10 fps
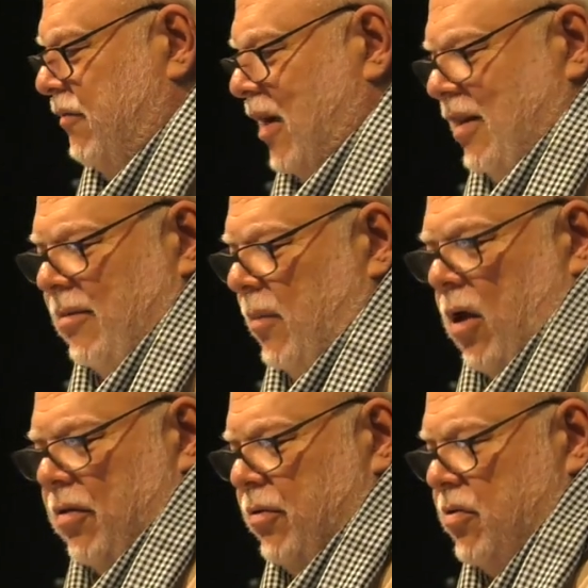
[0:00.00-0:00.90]
Find them
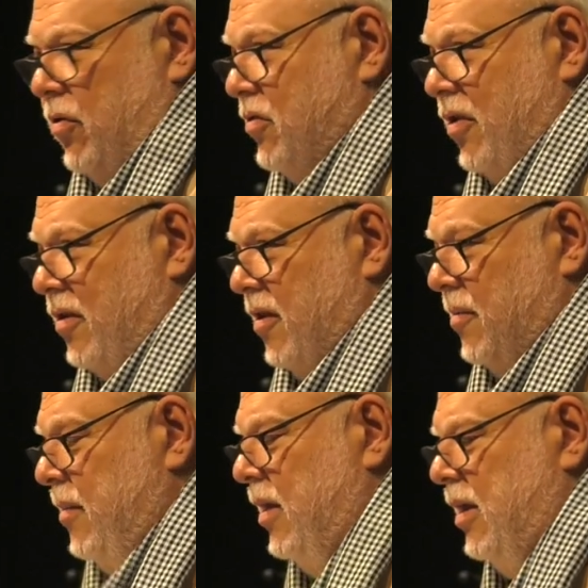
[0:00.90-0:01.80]
all through churches
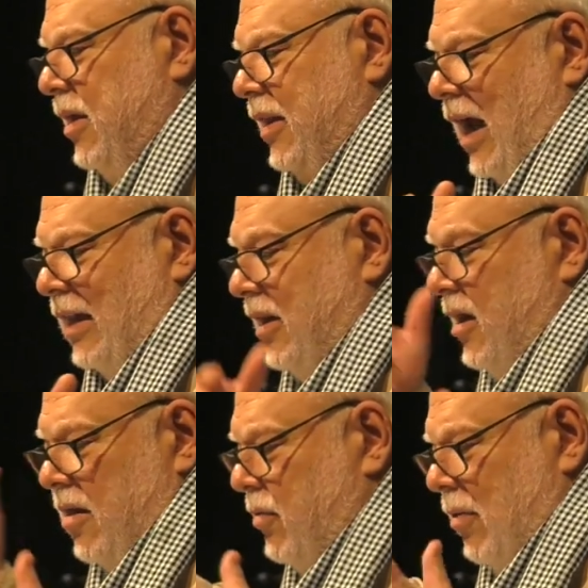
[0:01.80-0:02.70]
in the
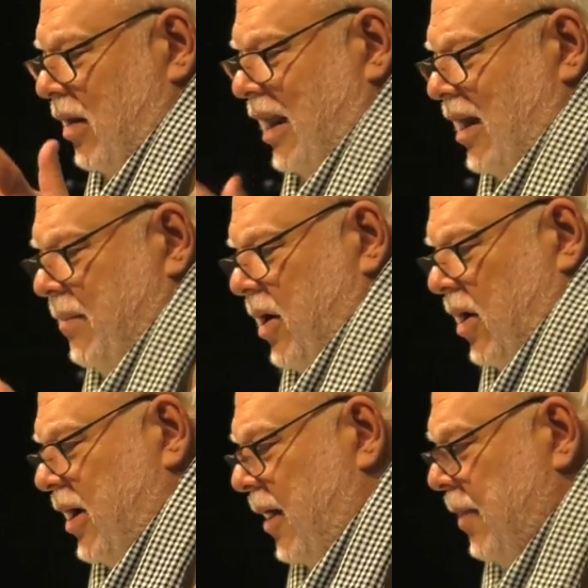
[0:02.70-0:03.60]
island and throughout Latin
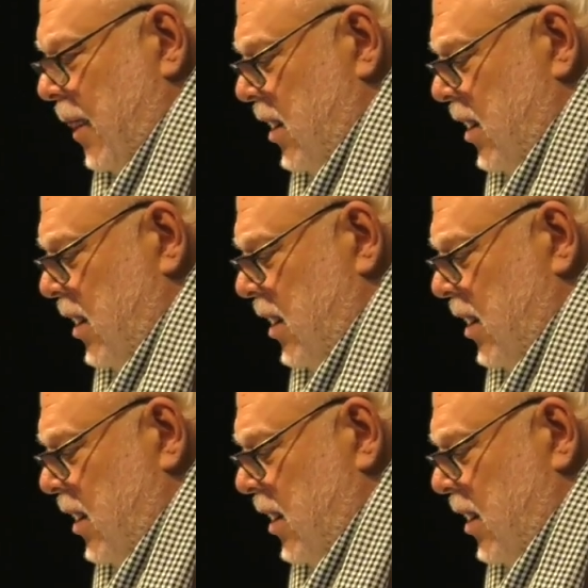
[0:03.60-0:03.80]
America.